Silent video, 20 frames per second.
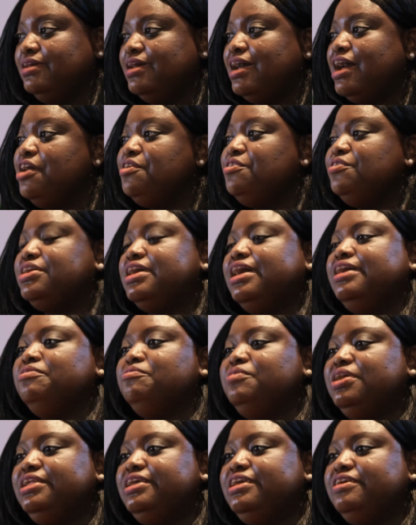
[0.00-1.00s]
how you can
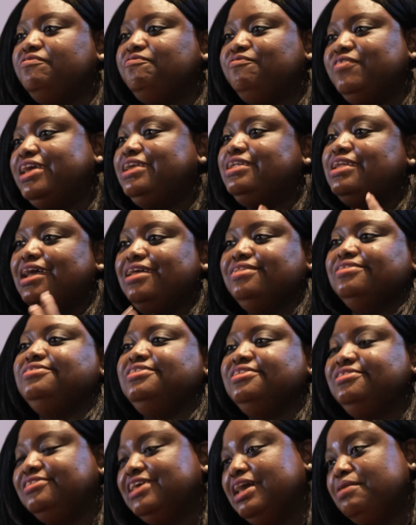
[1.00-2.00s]
really finance
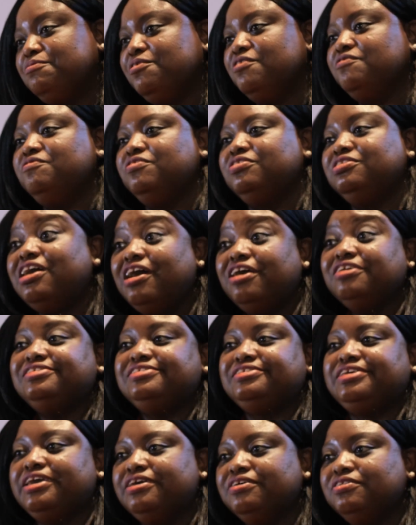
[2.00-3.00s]
this type of
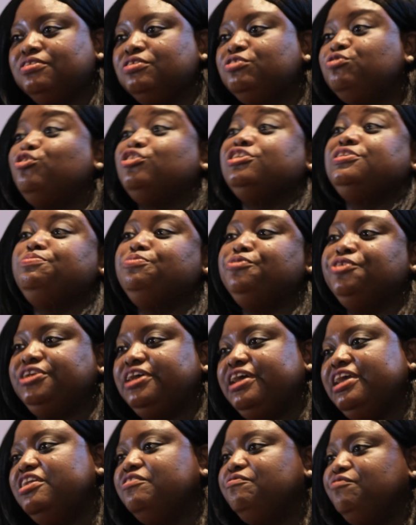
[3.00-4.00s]
large-scale,
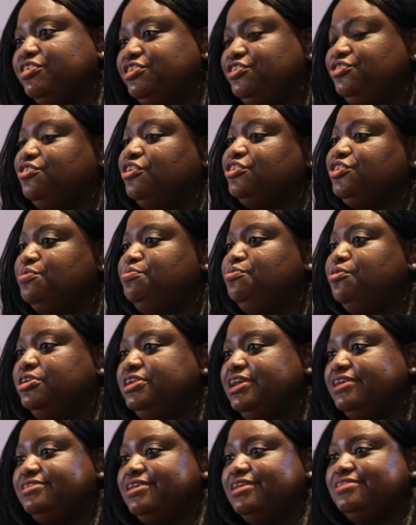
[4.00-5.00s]
cross-border infrastructure
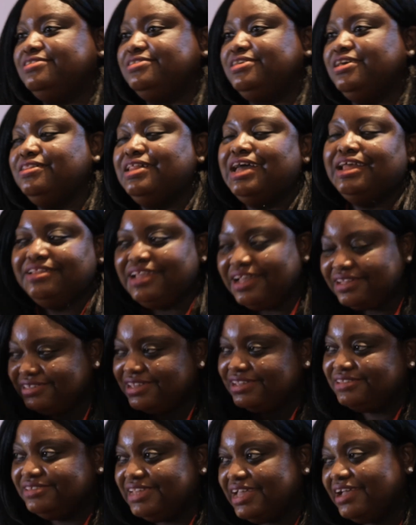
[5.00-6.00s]
projects at scale. And that's
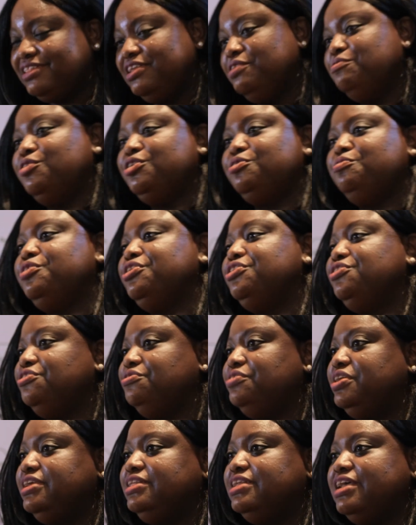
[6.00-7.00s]
exactly what we're
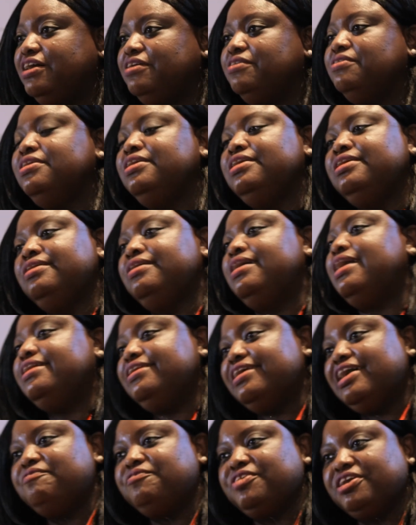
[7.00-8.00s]
doing now at
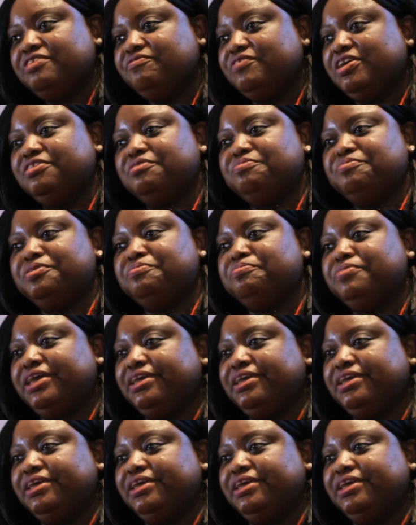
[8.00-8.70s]
the African Development